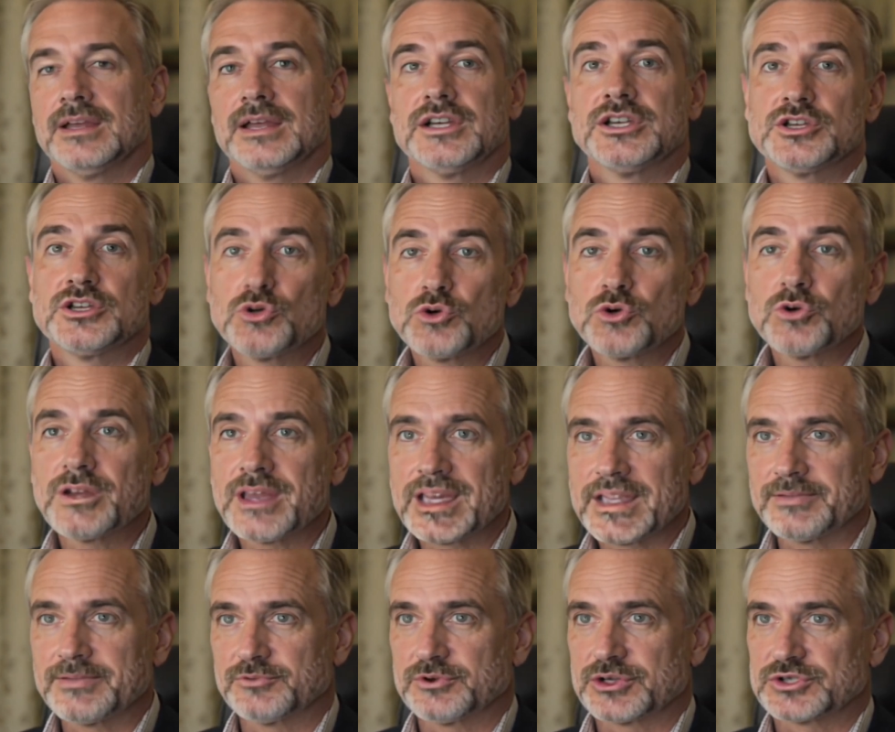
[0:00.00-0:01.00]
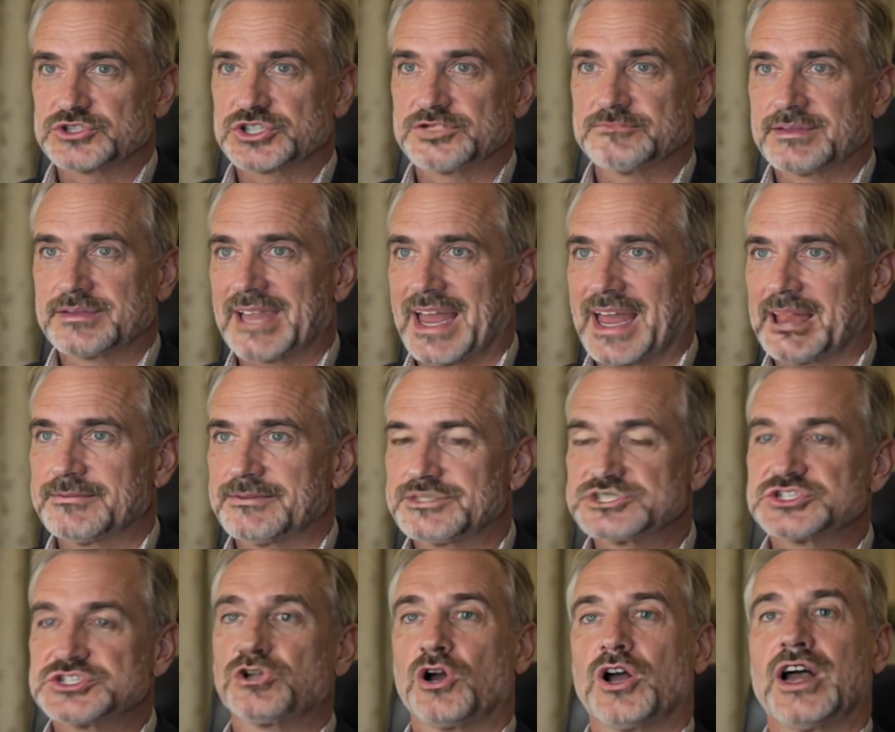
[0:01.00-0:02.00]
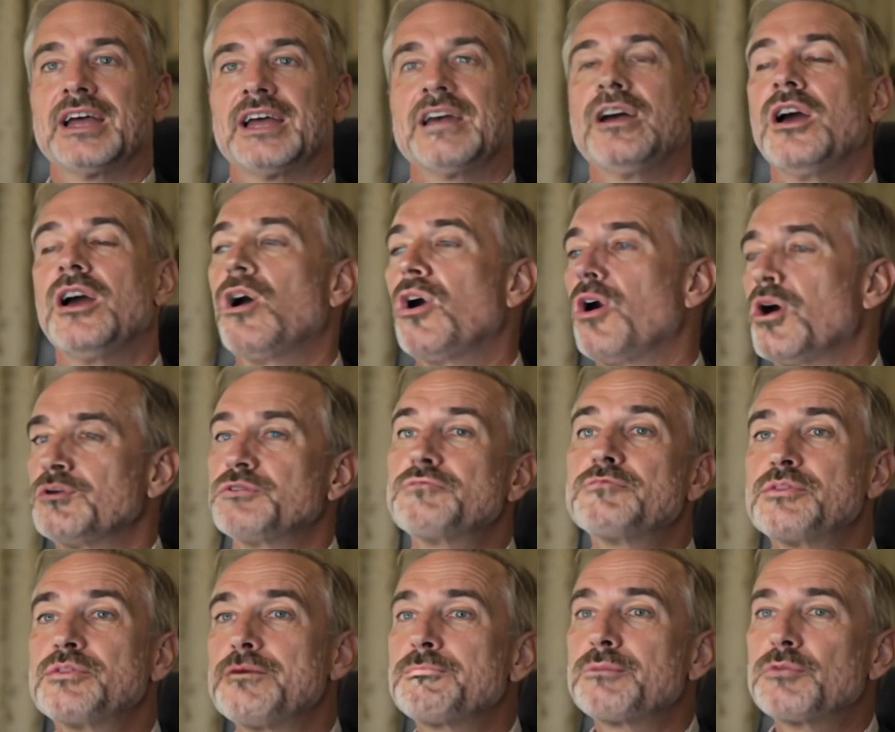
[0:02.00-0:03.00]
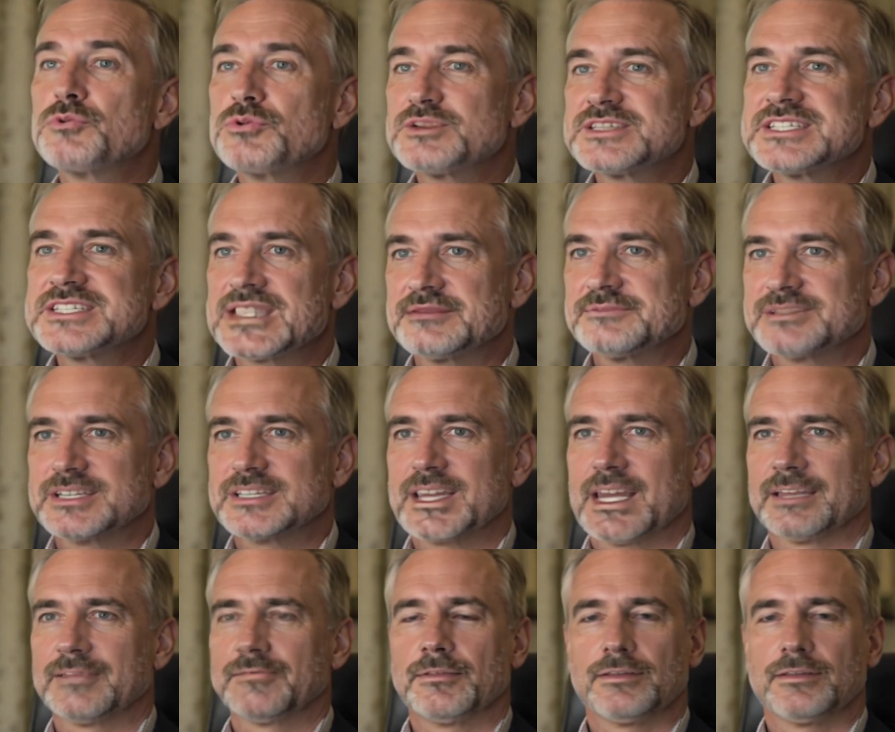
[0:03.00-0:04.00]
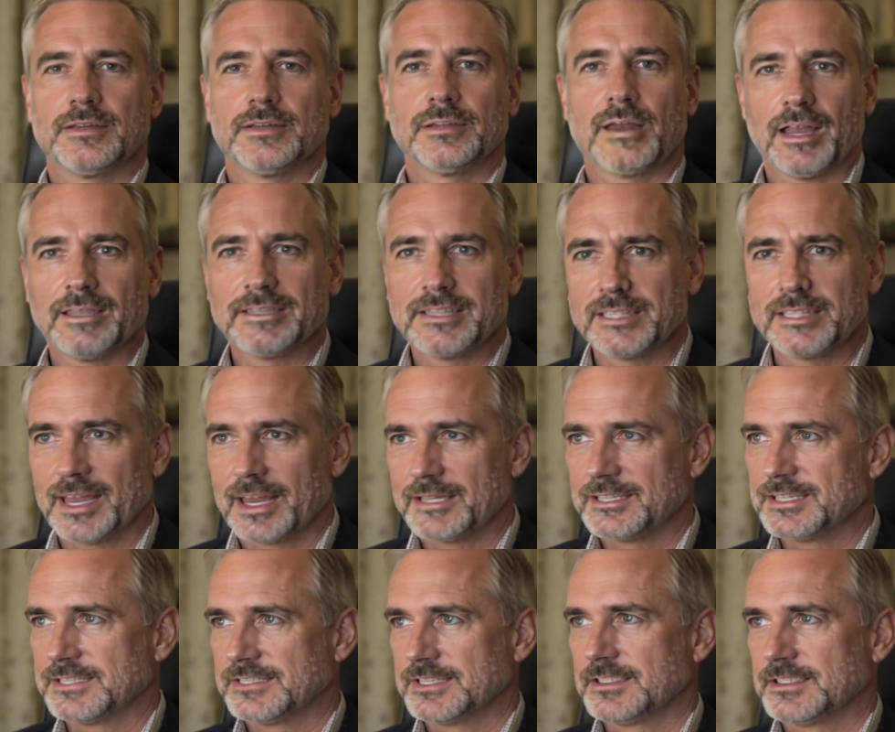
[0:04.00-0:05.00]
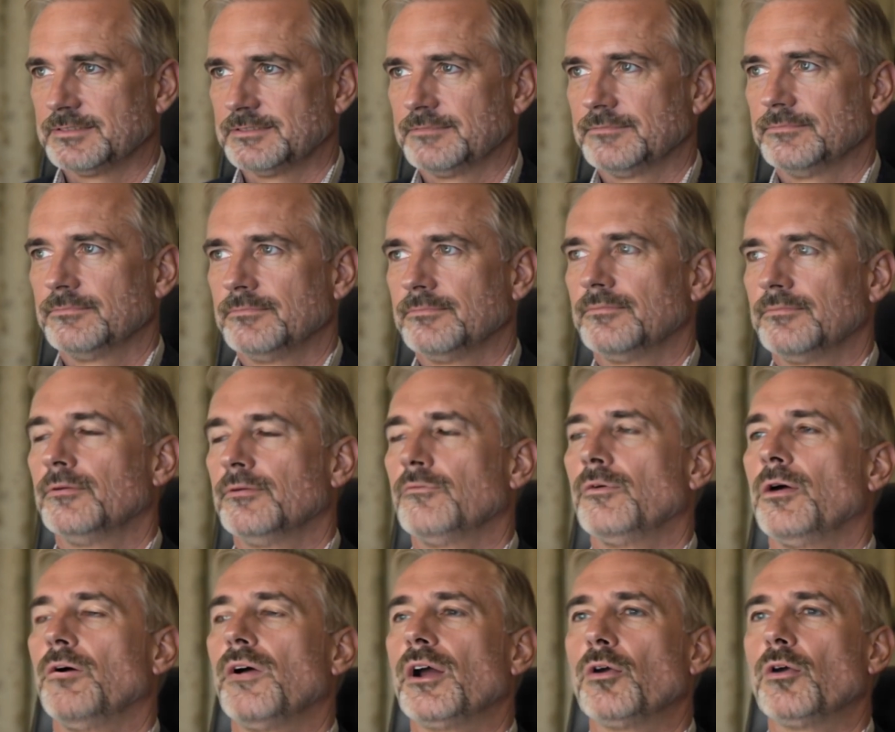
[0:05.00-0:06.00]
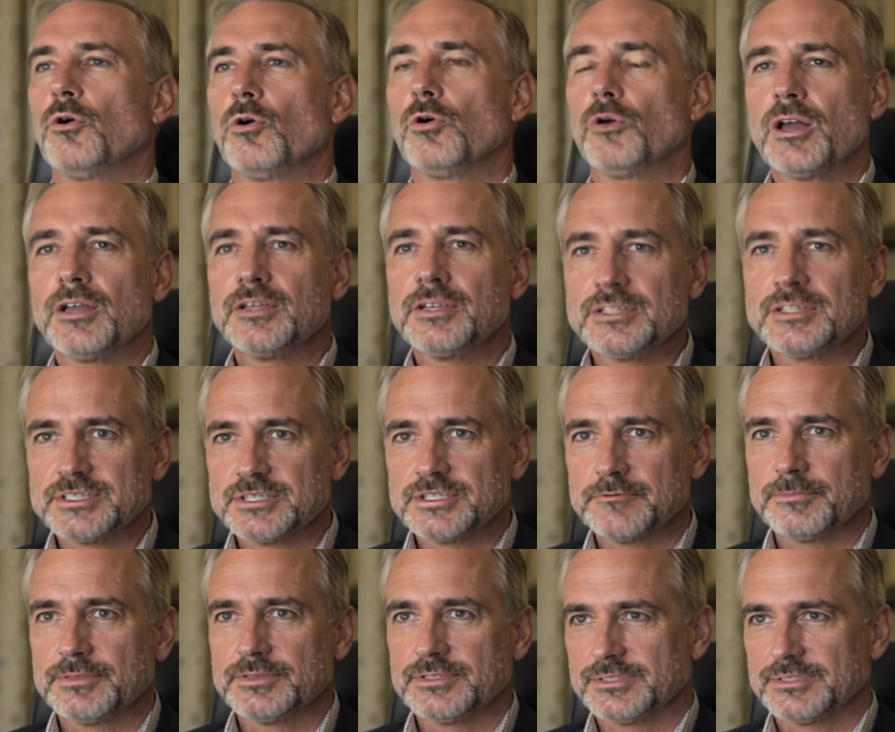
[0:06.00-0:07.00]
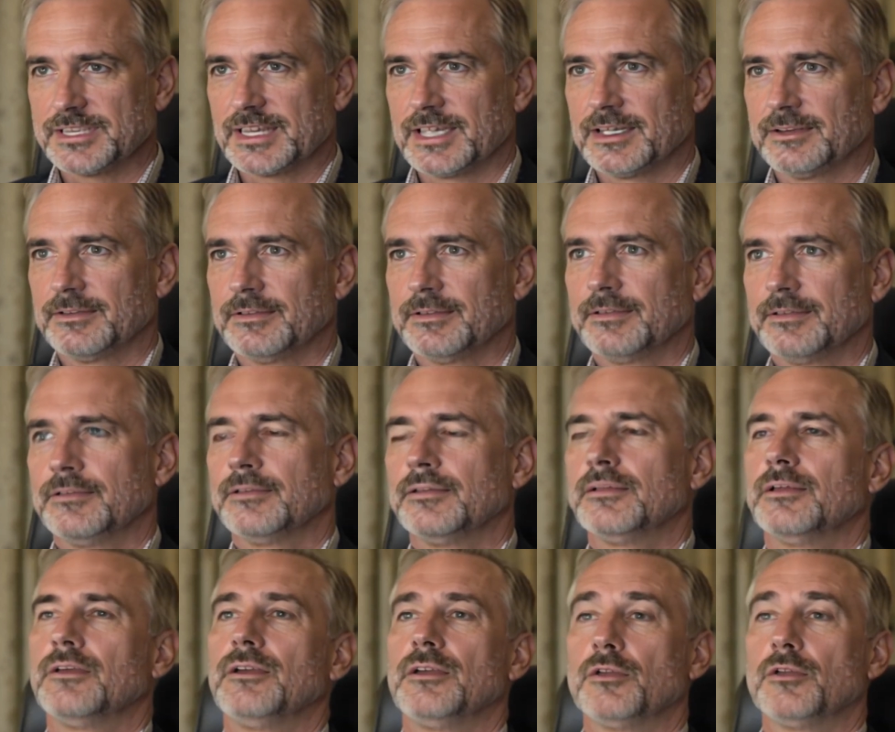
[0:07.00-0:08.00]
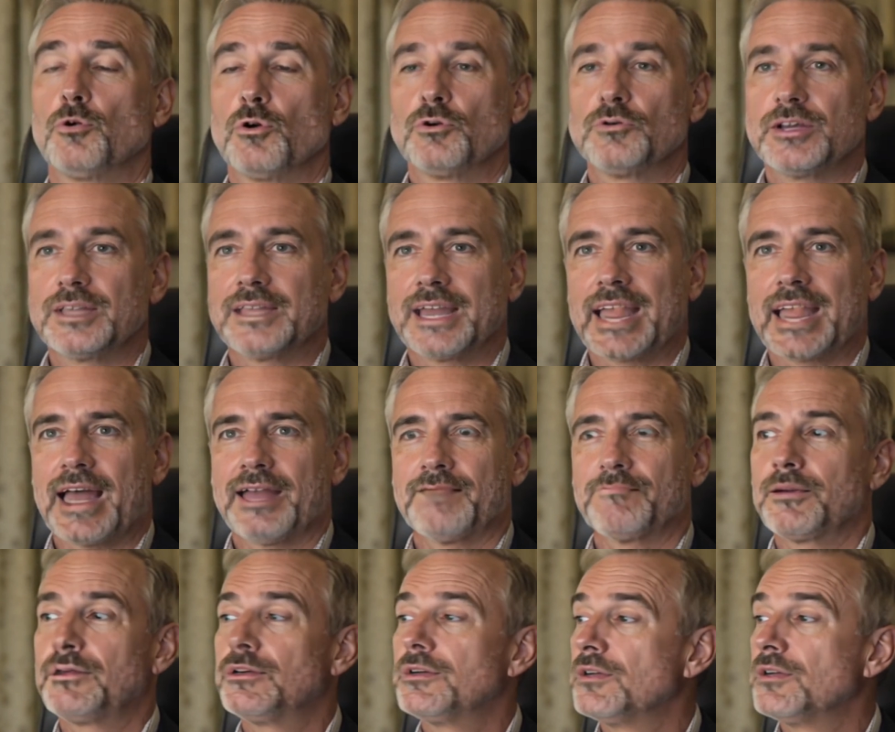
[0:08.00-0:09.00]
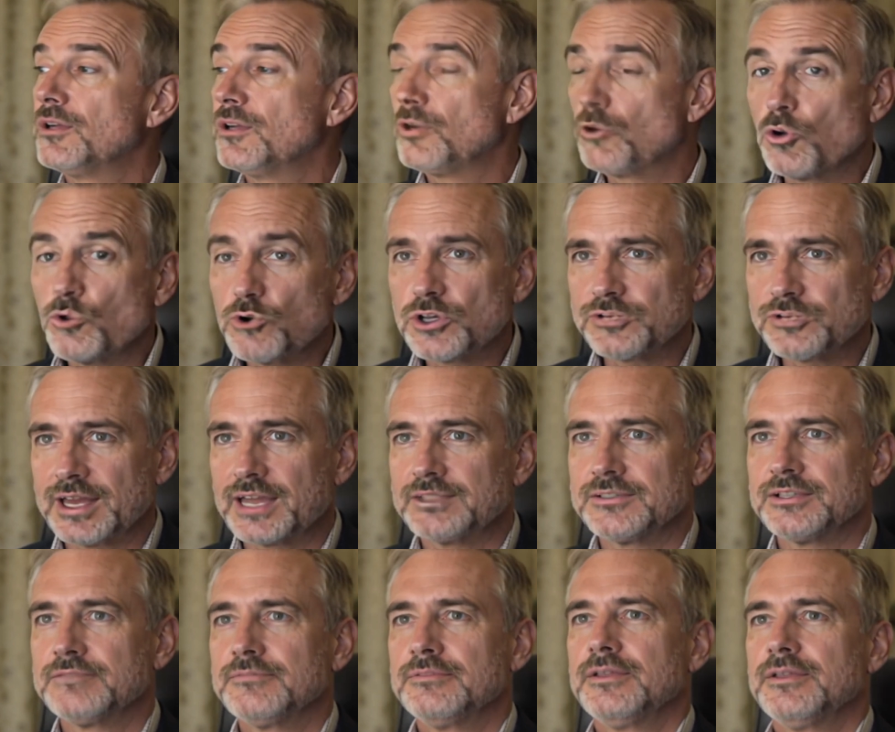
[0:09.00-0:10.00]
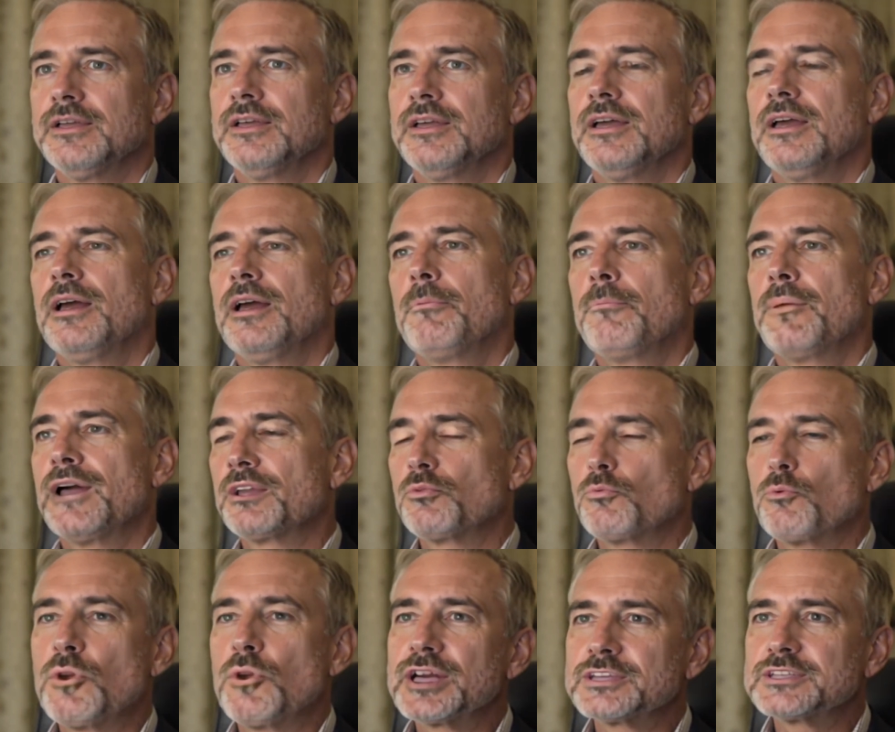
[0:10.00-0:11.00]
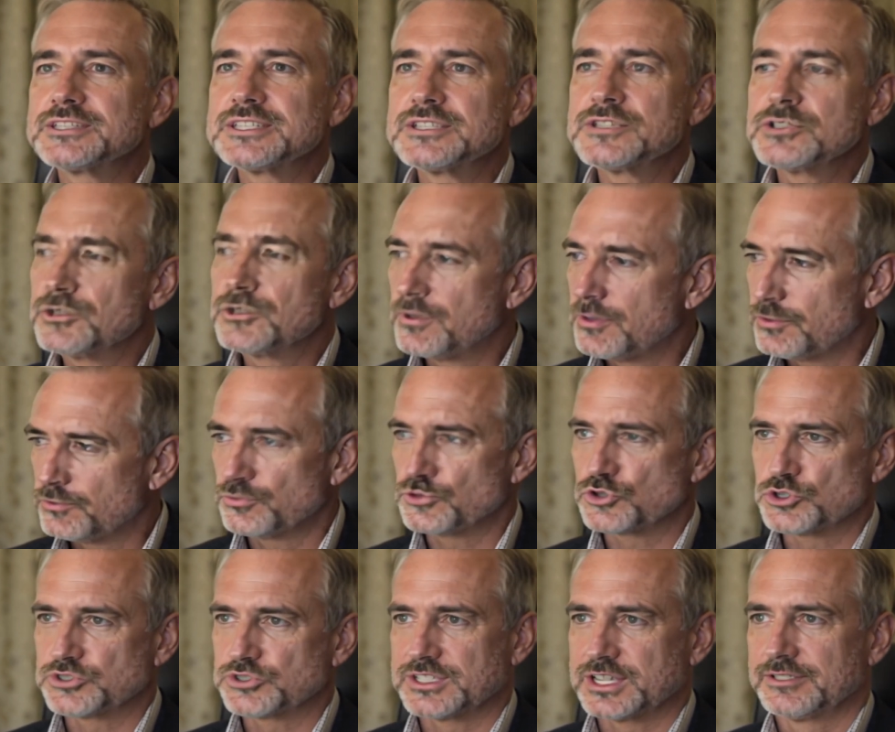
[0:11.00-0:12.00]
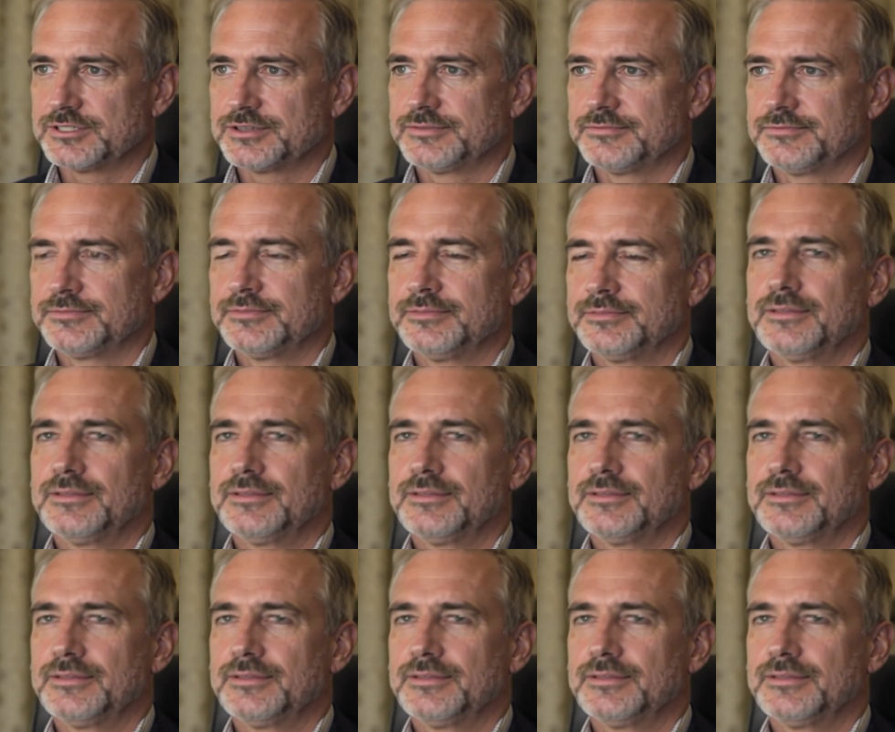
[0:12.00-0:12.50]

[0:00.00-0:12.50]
The UK version of the Act was signed on February 17, 1986, by Queen Elizabeth II, not in Canberra, not in London, but in Wellington, New Zealand,